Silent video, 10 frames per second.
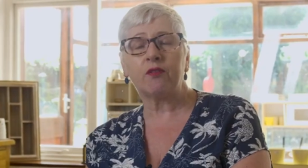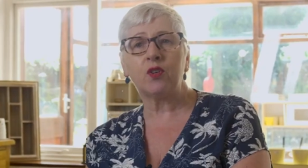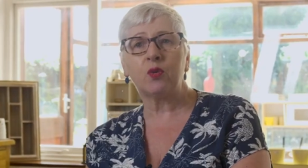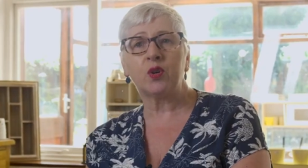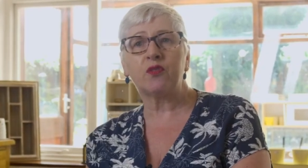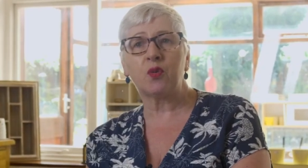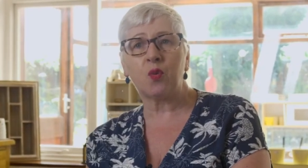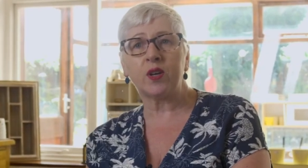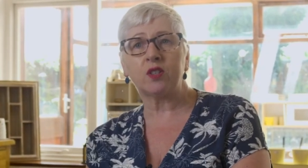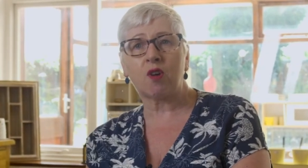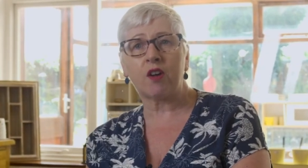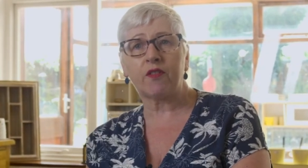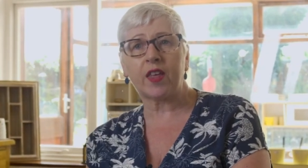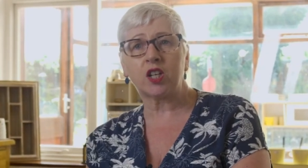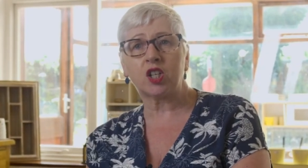forward for what is right
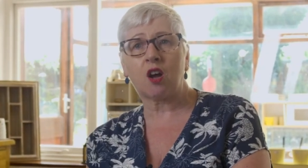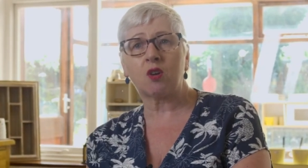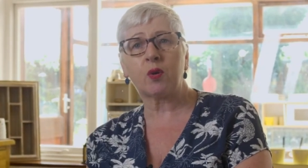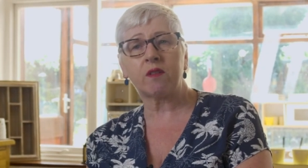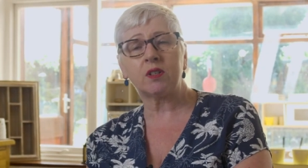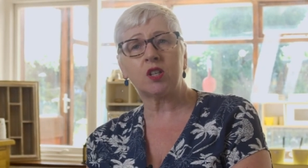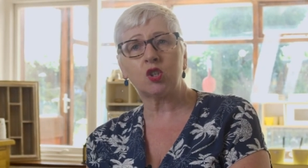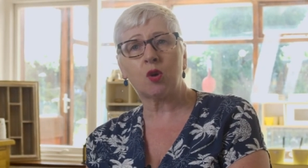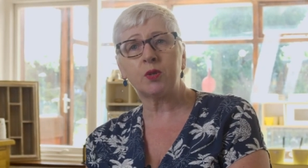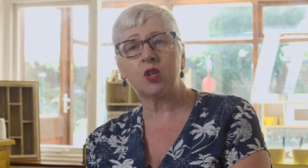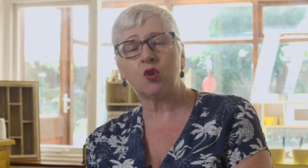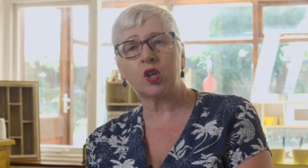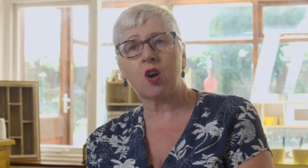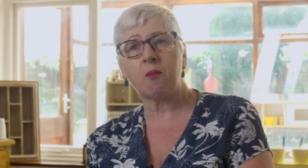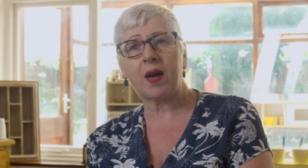for that child, whether it's adoption or
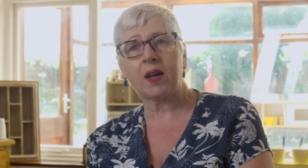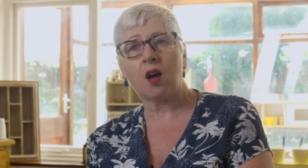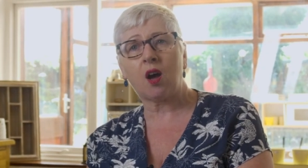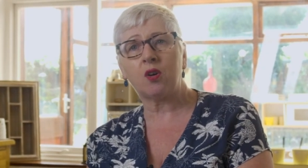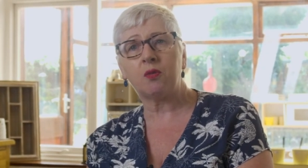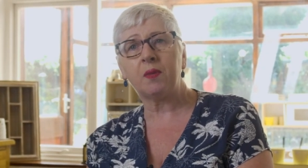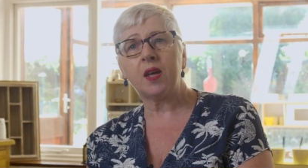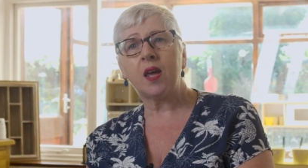going back home,